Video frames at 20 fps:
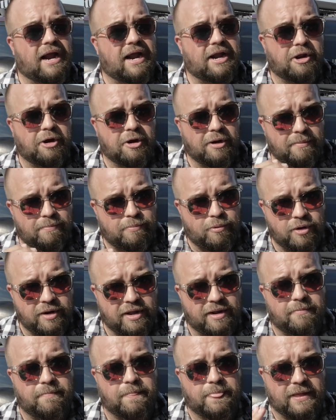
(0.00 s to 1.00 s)
And you're going to put
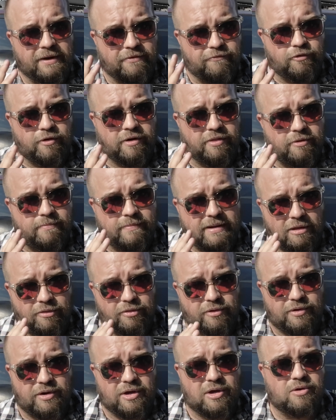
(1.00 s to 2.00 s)
it in front of their
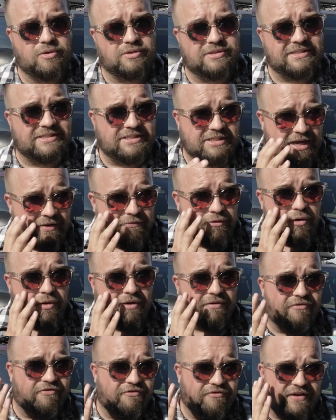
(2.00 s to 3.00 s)
mouth and nose and see if you
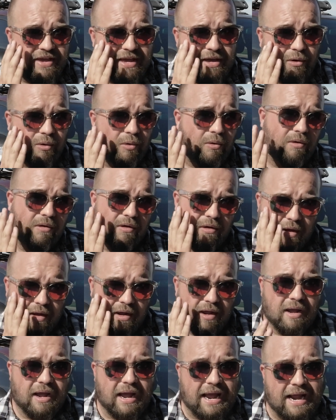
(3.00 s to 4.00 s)
can feel
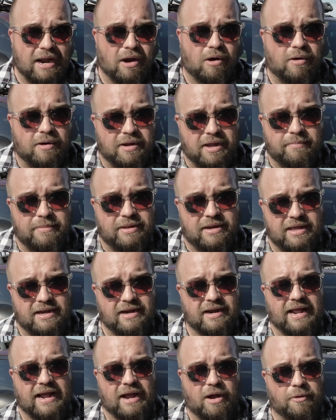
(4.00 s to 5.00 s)
air coming in
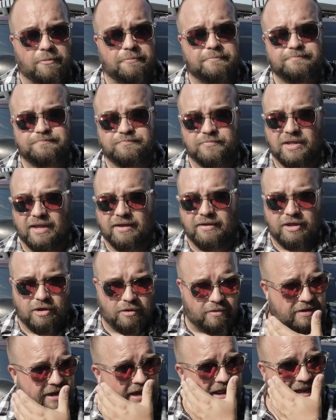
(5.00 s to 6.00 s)
and out.
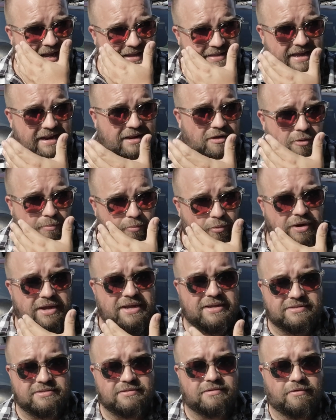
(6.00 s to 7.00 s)
And, kind of get that little
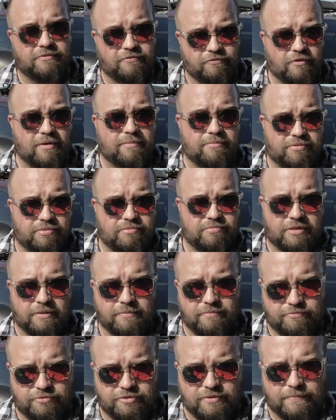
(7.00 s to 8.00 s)
breeze from
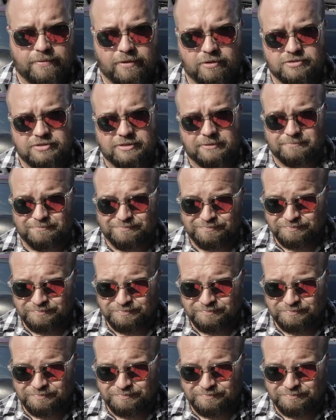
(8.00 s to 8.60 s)
the person.